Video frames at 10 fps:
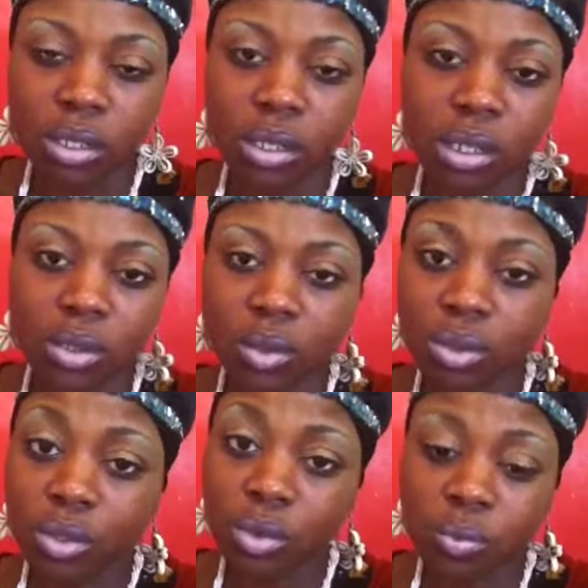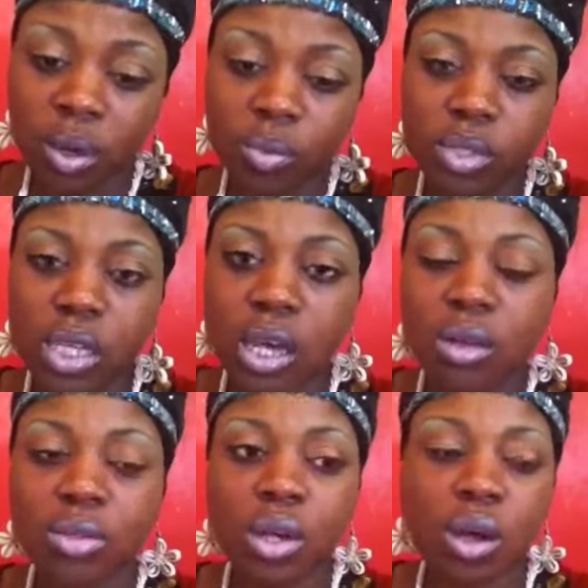And you could use paper
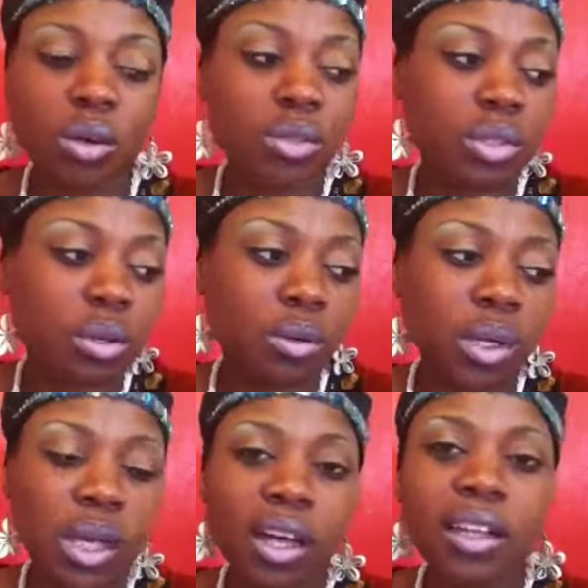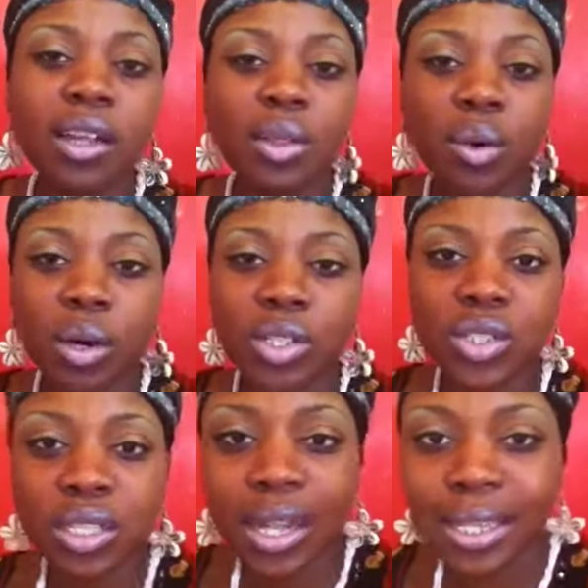towels also. Another
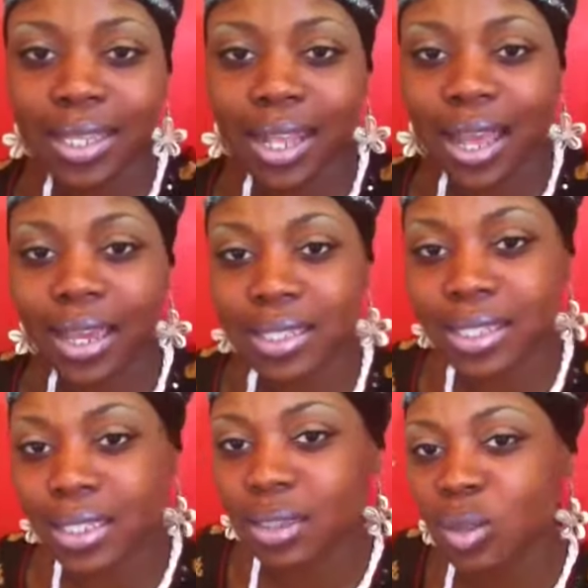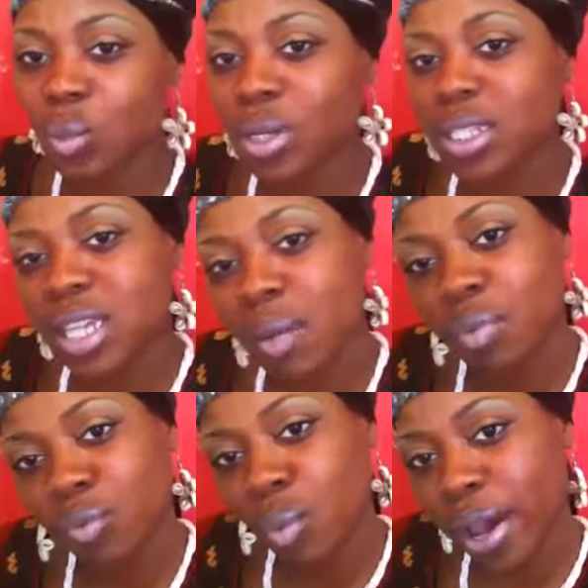question that I get asked is, what type
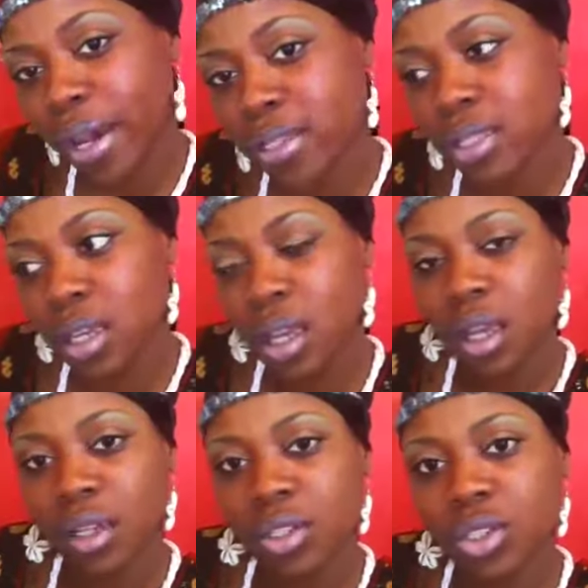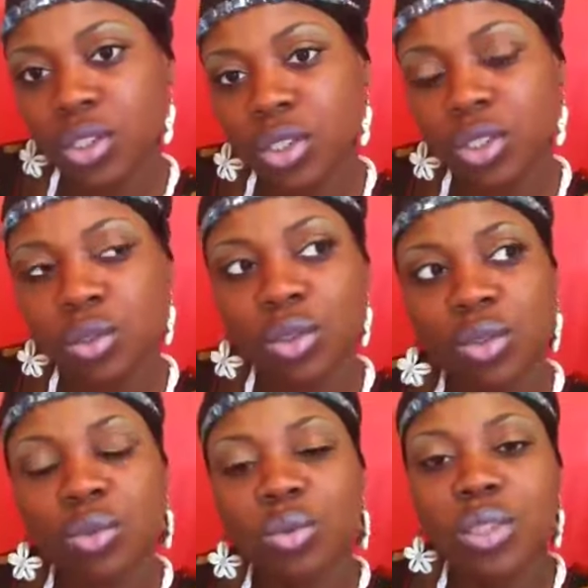of wax should you
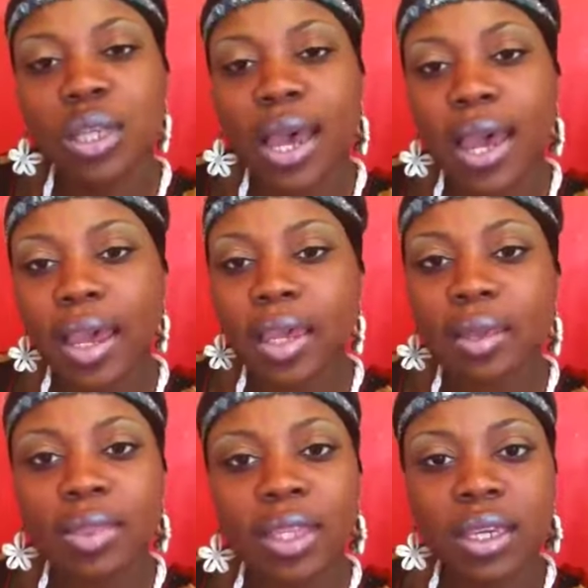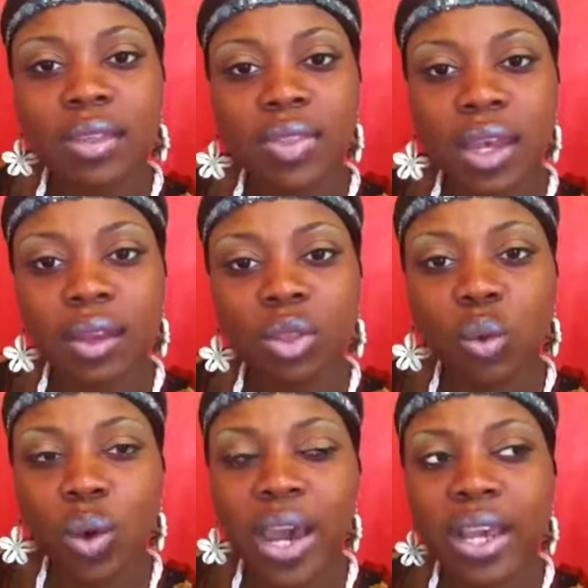use? I think that the
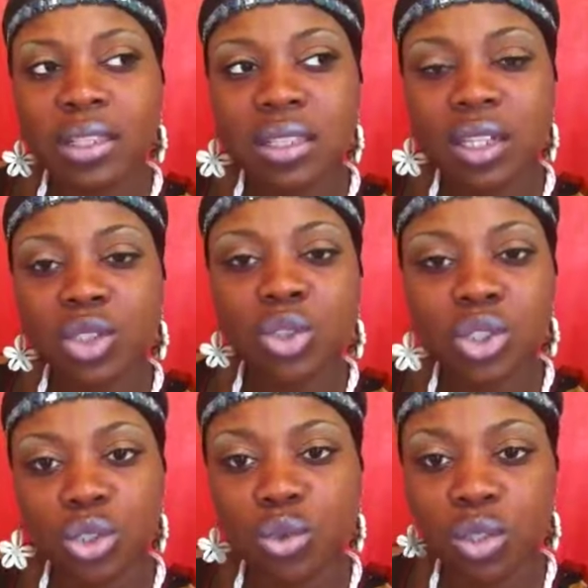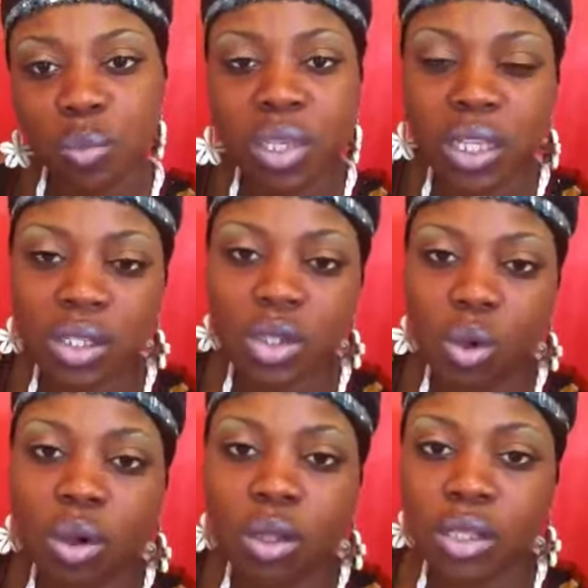wax that you should use depends
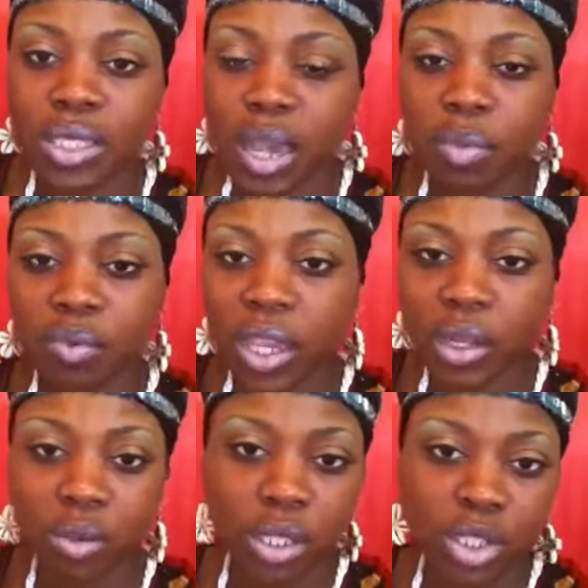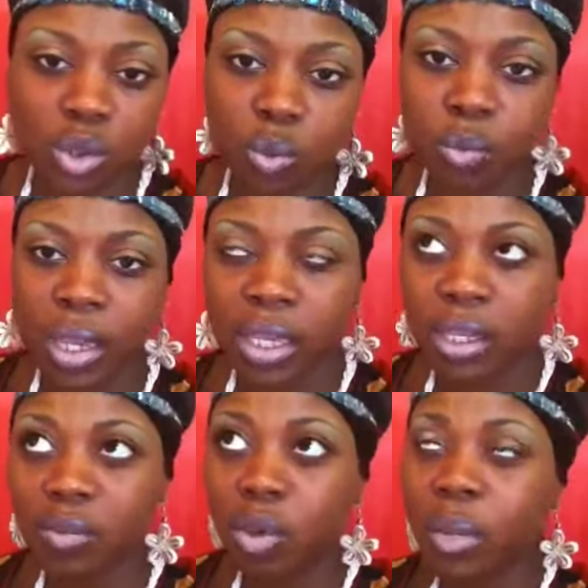on the type of candle that you'll be
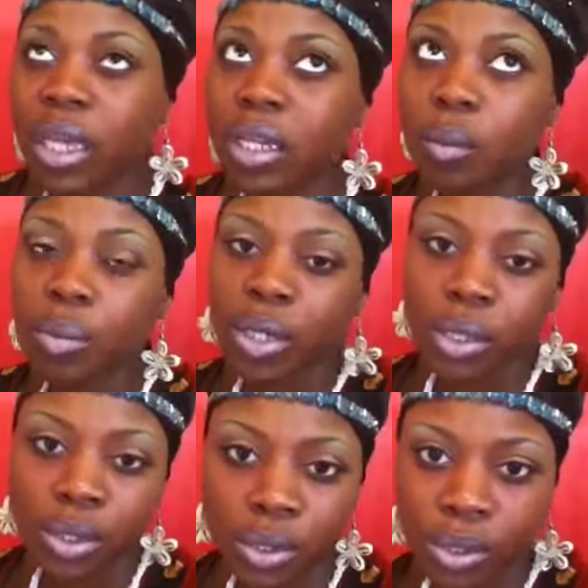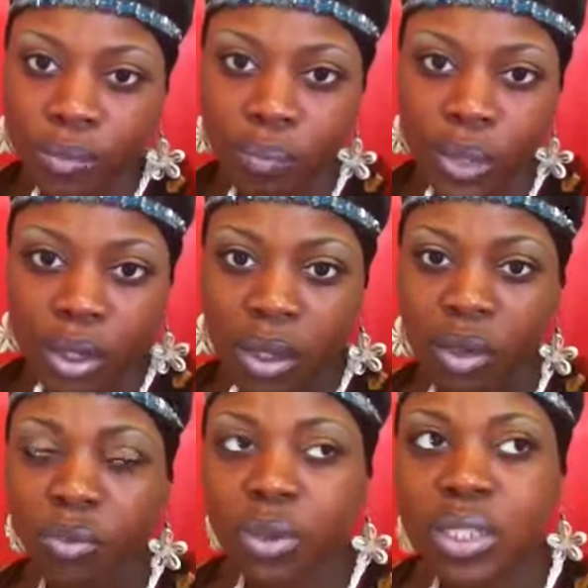making. If you're making a pillar, a
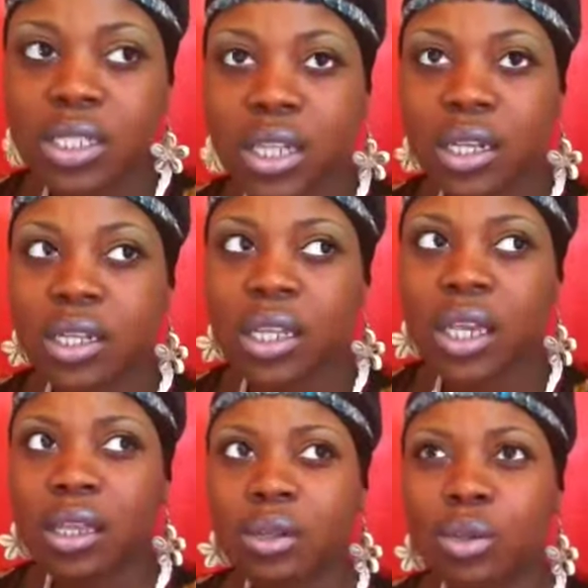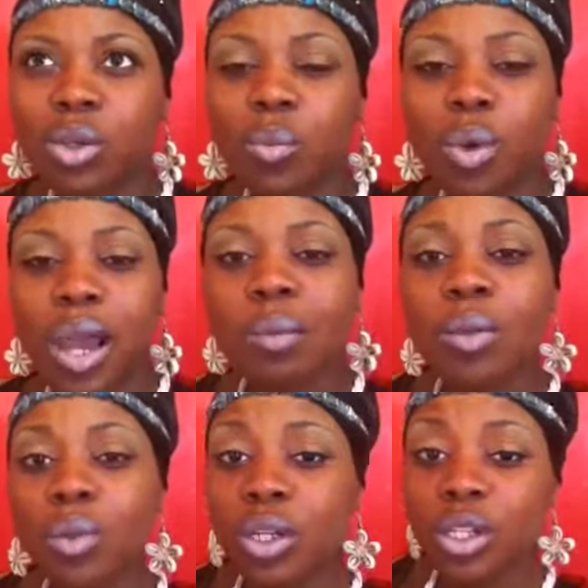freestanding candle, you probably
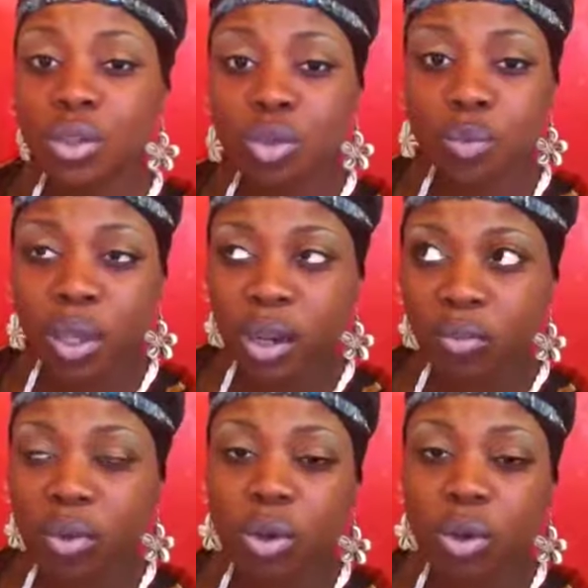want to use paraffin.